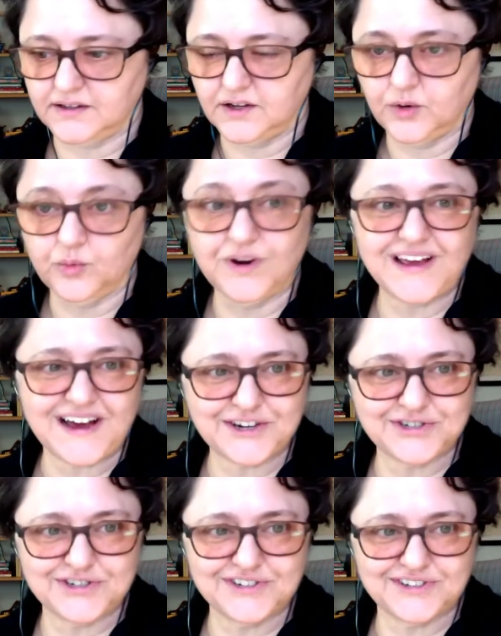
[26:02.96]

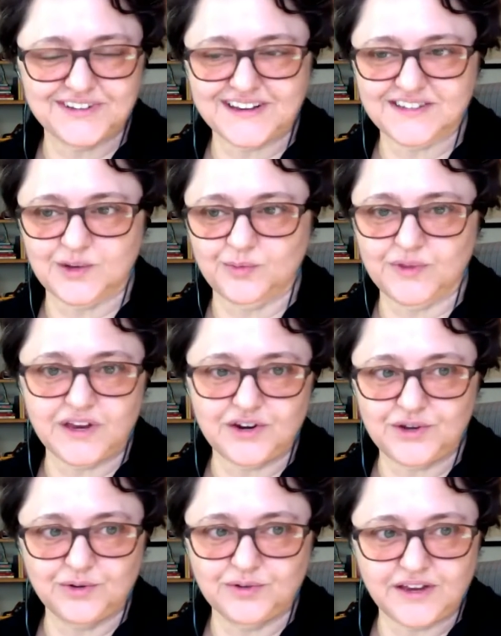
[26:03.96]
reaction to something
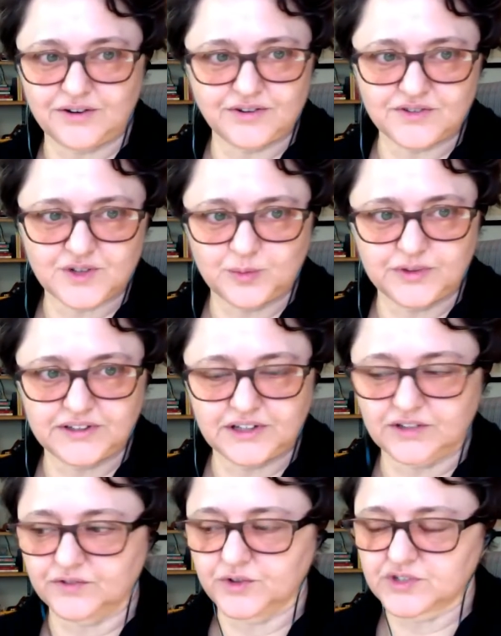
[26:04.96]
new that you're just completely
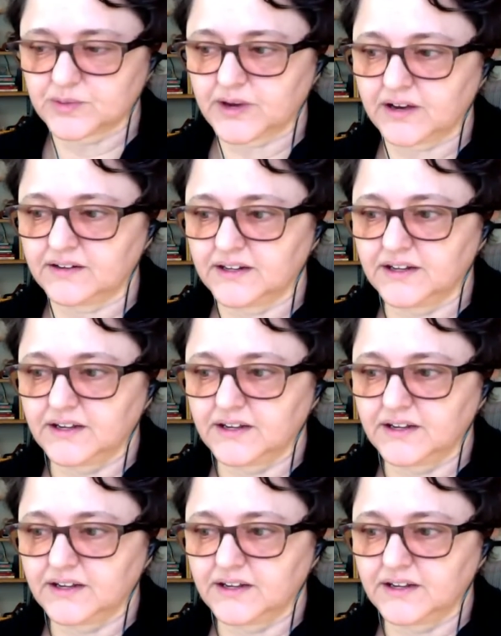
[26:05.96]
confused about.